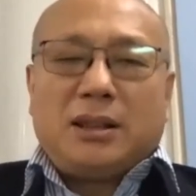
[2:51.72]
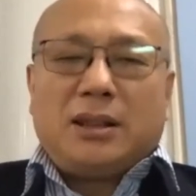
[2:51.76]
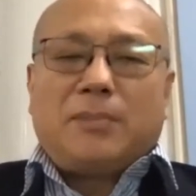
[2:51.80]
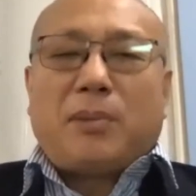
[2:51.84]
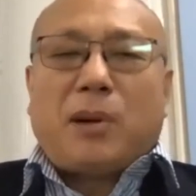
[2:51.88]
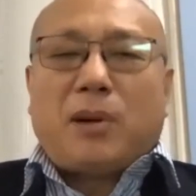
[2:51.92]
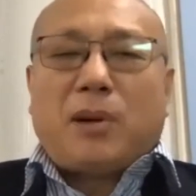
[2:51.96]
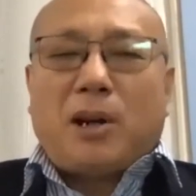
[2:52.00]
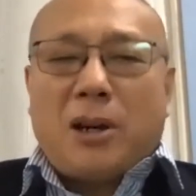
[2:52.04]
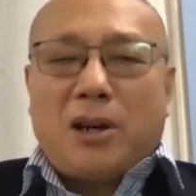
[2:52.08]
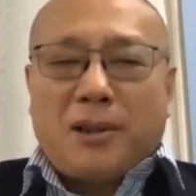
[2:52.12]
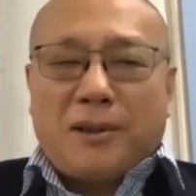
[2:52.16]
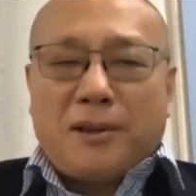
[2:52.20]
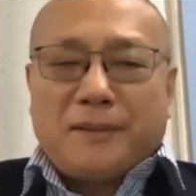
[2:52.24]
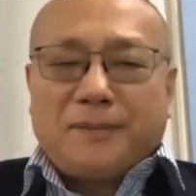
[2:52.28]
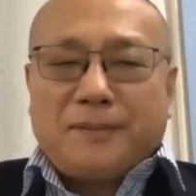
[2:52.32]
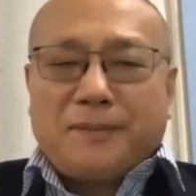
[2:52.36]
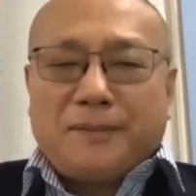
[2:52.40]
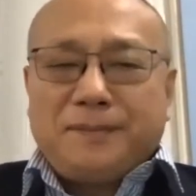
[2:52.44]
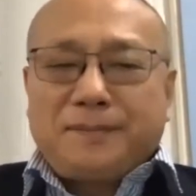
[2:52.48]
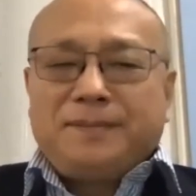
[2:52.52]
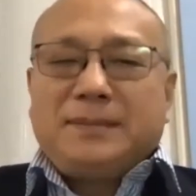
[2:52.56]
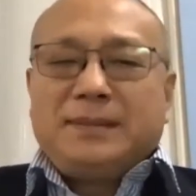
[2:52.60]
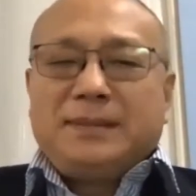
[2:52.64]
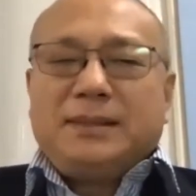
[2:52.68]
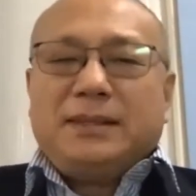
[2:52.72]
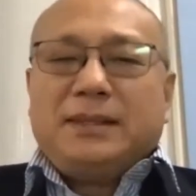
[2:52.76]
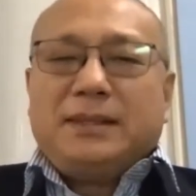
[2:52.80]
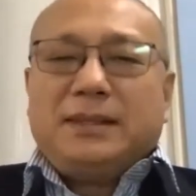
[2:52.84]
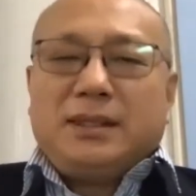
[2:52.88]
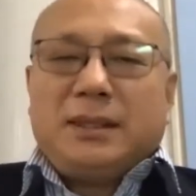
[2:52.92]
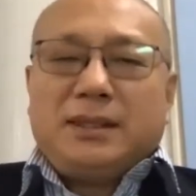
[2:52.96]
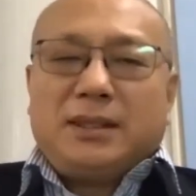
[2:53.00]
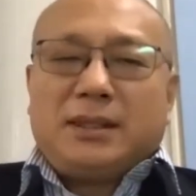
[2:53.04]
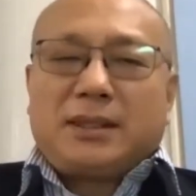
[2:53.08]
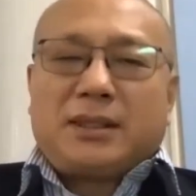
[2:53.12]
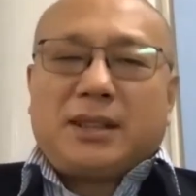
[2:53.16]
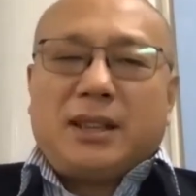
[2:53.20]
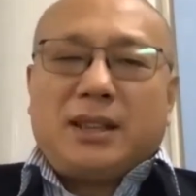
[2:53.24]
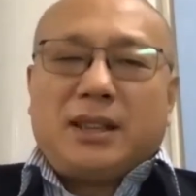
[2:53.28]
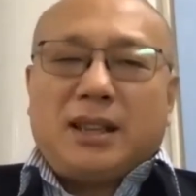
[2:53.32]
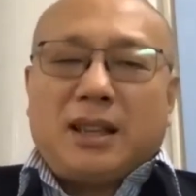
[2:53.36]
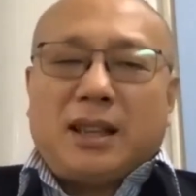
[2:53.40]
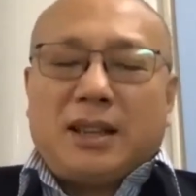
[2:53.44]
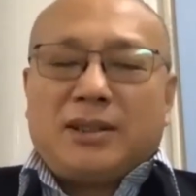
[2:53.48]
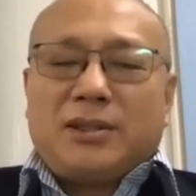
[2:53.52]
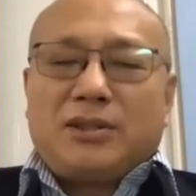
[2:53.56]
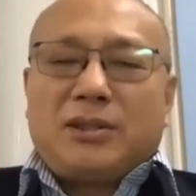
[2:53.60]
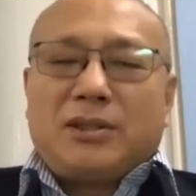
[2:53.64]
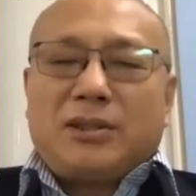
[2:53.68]
pond, okay,
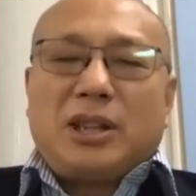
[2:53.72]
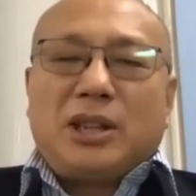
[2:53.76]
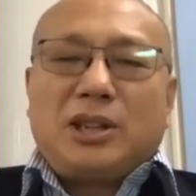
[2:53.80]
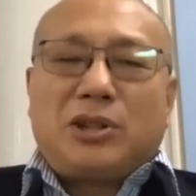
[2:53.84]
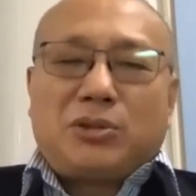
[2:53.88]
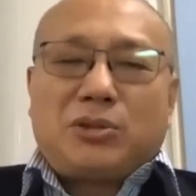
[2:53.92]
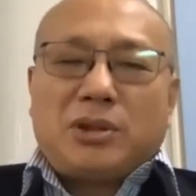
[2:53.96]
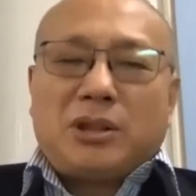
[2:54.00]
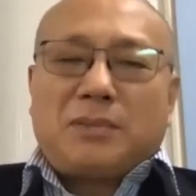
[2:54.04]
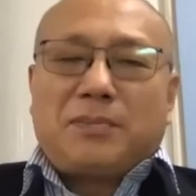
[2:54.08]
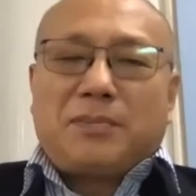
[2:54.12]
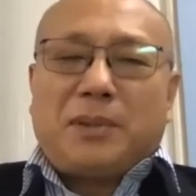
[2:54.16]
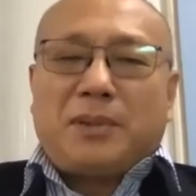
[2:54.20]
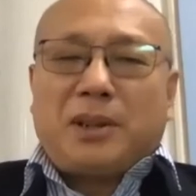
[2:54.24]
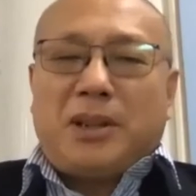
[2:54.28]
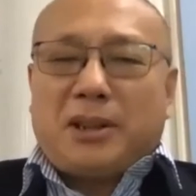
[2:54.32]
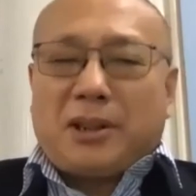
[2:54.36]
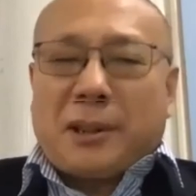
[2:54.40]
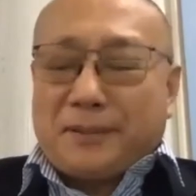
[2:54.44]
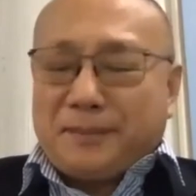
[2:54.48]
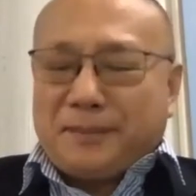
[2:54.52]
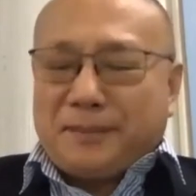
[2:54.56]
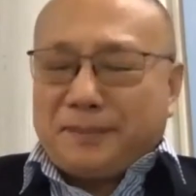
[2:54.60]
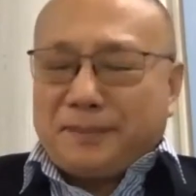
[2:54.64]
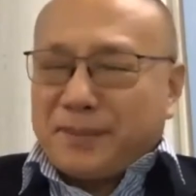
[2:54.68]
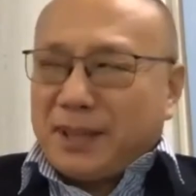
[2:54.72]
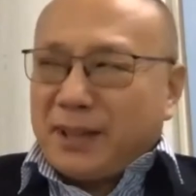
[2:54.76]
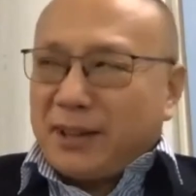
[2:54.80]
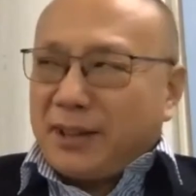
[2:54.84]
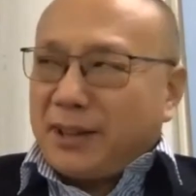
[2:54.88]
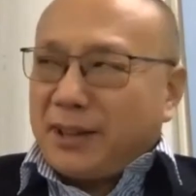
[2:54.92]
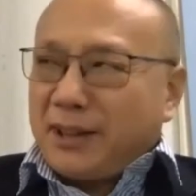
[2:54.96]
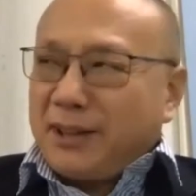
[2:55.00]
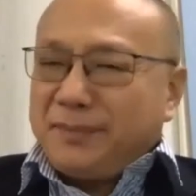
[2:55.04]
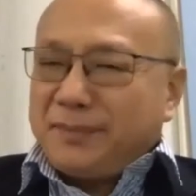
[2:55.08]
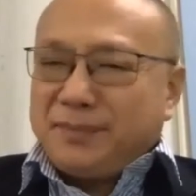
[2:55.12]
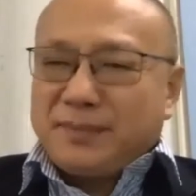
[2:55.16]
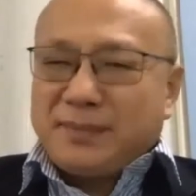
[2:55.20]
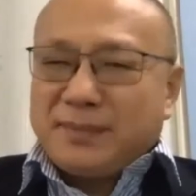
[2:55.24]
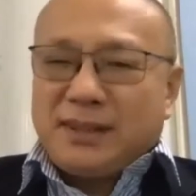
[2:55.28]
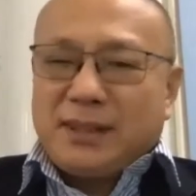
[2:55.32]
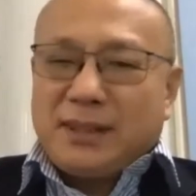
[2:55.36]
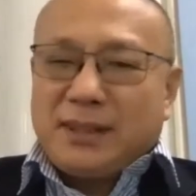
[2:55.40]
and then drink beer there.